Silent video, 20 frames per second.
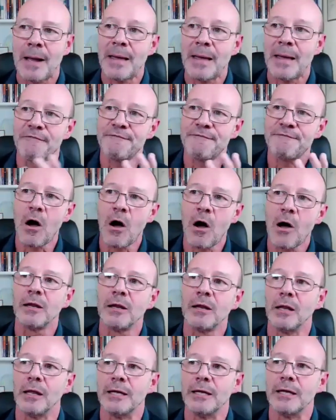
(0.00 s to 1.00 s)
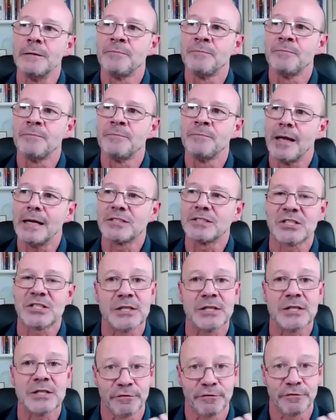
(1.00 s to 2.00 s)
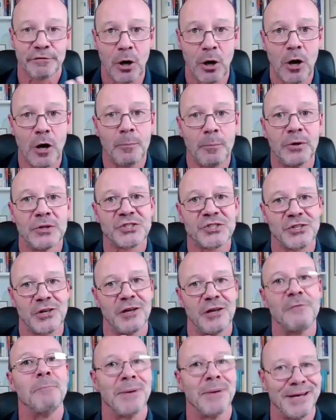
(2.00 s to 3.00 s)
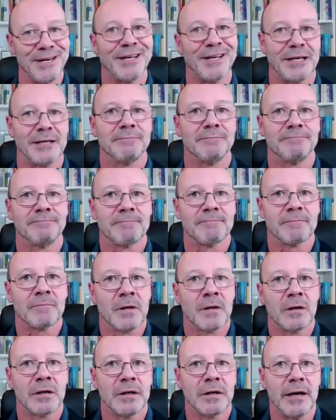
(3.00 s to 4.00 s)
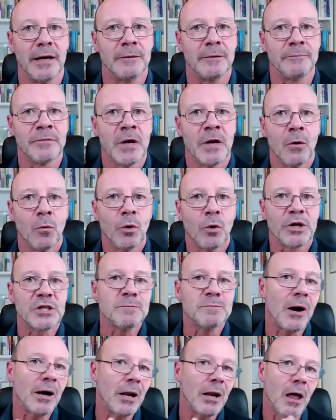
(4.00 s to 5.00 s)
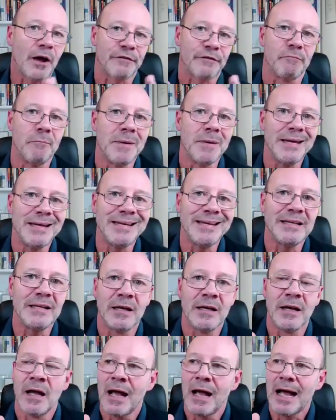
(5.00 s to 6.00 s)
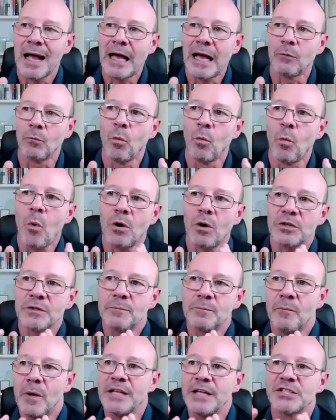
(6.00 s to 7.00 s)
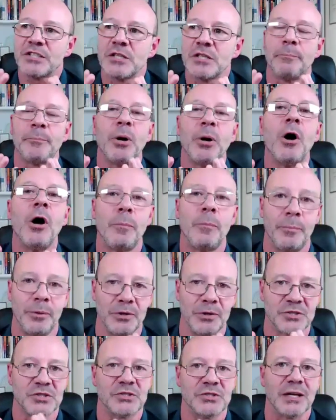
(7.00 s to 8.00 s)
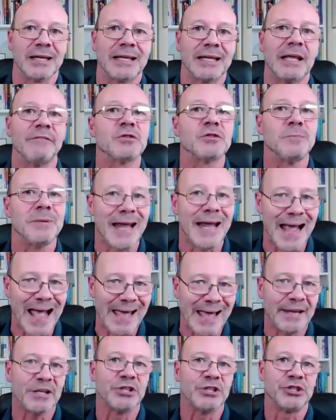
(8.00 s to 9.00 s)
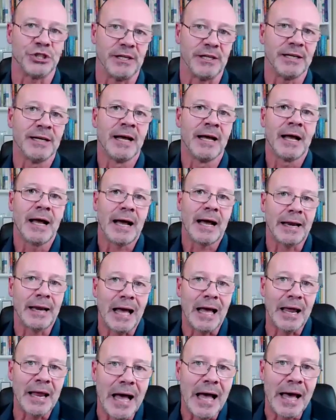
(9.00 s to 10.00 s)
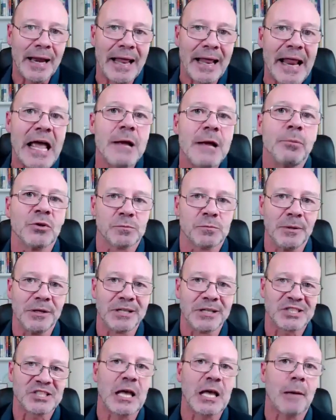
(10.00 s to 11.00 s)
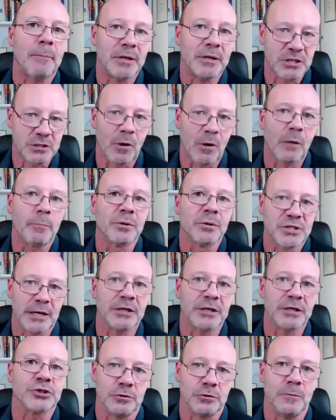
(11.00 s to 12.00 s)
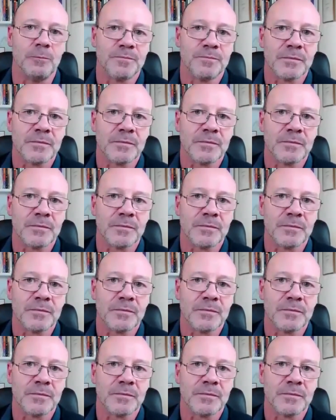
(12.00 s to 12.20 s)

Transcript: And then finally, it's a sense of purpose and meaning. Yeah. What does my life mean? And what is the purpose that gives me energy and enables me to step into my potential?